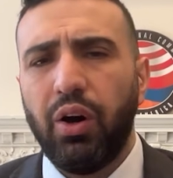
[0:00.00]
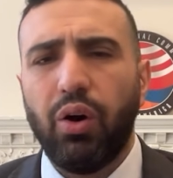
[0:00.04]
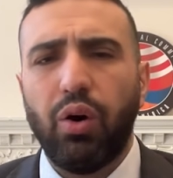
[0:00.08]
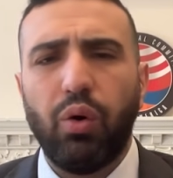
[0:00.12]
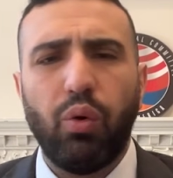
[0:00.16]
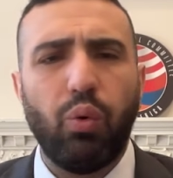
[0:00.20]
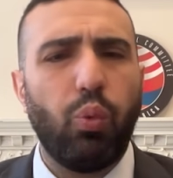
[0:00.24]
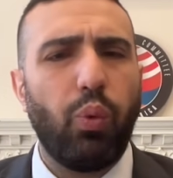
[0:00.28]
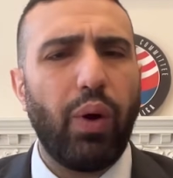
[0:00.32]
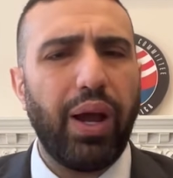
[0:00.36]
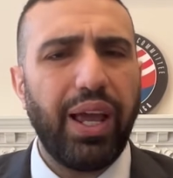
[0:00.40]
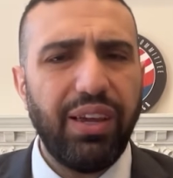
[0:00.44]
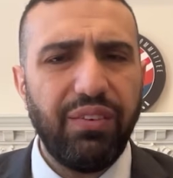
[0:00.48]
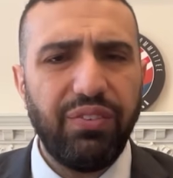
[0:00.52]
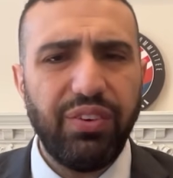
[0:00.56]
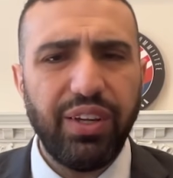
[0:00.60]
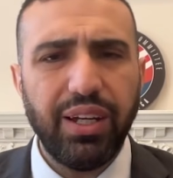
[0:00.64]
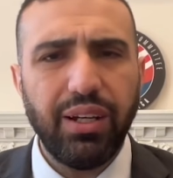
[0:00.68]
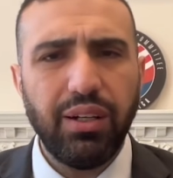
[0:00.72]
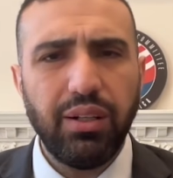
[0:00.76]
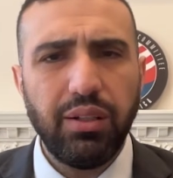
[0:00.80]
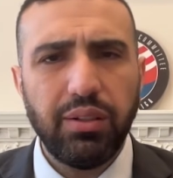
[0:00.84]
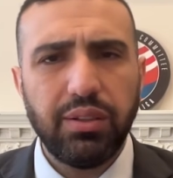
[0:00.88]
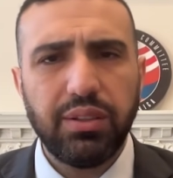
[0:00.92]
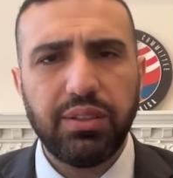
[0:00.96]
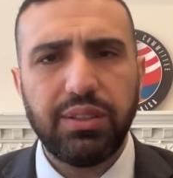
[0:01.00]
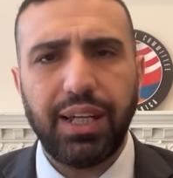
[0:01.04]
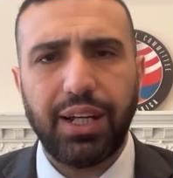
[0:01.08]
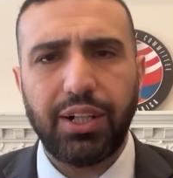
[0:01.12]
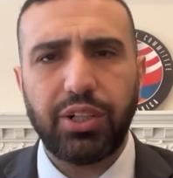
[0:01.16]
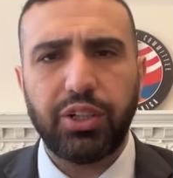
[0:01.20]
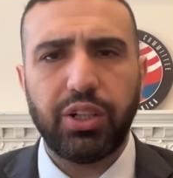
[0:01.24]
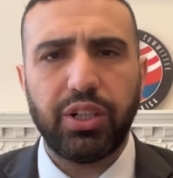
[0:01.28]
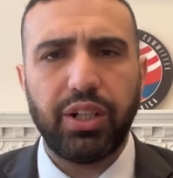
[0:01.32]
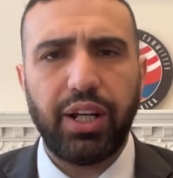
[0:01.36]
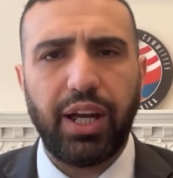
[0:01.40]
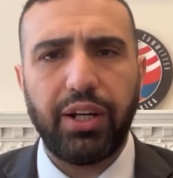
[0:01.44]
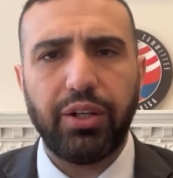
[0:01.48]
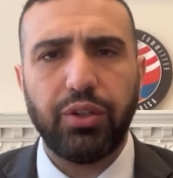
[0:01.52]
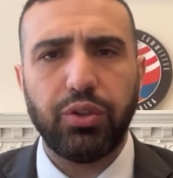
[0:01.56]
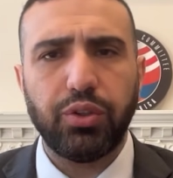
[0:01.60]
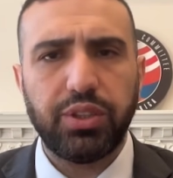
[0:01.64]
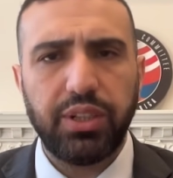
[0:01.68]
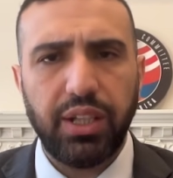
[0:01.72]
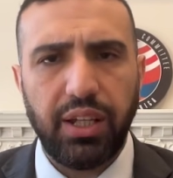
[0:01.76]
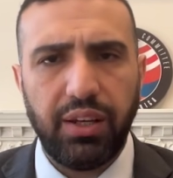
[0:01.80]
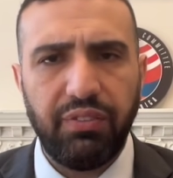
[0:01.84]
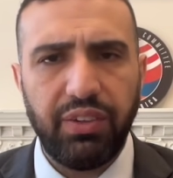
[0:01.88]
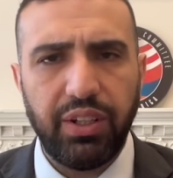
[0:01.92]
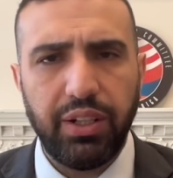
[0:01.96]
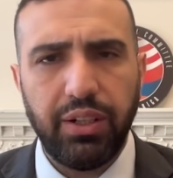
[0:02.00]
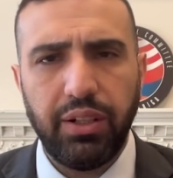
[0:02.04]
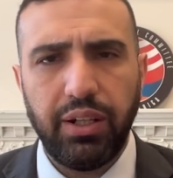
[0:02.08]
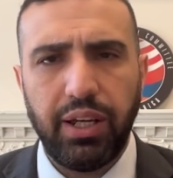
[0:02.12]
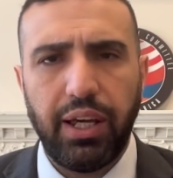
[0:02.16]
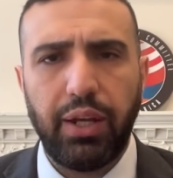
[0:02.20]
waiving Section 907